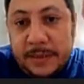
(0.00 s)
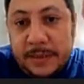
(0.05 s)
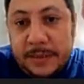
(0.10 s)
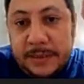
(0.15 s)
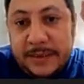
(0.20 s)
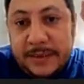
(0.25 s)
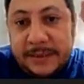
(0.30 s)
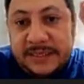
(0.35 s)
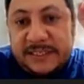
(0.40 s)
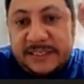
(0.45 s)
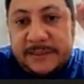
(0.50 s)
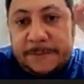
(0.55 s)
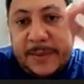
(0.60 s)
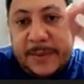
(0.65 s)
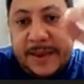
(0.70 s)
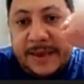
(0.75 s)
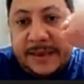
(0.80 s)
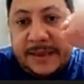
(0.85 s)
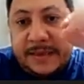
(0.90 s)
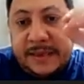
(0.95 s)

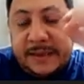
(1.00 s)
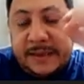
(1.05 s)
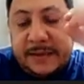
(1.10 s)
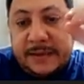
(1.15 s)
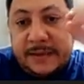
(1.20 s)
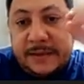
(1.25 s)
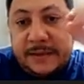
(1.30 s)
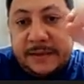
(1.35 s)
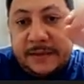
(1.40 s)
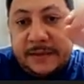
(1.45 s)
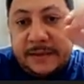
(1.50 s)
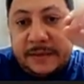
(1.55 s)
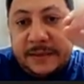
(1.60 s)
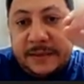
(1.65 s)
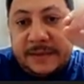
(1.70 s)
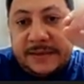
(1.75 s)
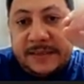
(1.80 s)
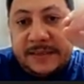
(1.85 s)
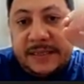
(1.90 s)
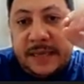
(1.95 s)
expect the
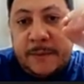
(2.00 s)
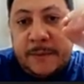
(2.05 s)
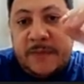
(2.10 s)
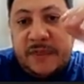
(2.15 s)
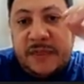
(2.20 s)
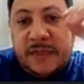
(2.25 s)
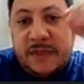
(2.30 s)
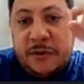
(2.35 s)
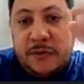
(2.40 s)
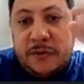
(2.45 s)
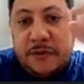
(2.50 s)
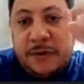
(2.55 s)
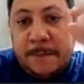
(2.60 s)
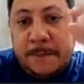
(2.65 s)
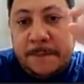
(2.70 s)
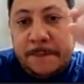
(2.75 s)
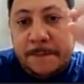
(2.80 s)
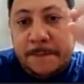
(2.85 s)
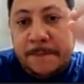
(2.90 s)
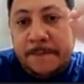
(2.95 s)
same
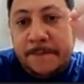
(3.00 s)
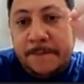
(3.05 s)
theorem